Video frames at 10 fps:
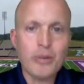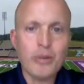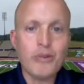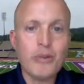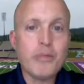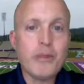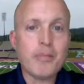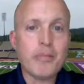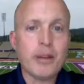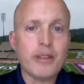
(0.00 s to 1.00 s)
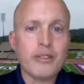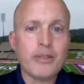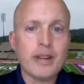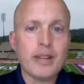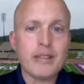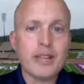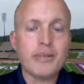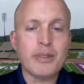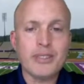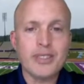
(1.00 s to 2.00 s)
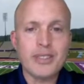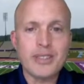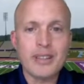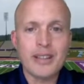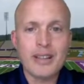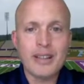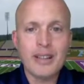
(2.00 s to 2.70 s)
but if you make plays the right time consistently,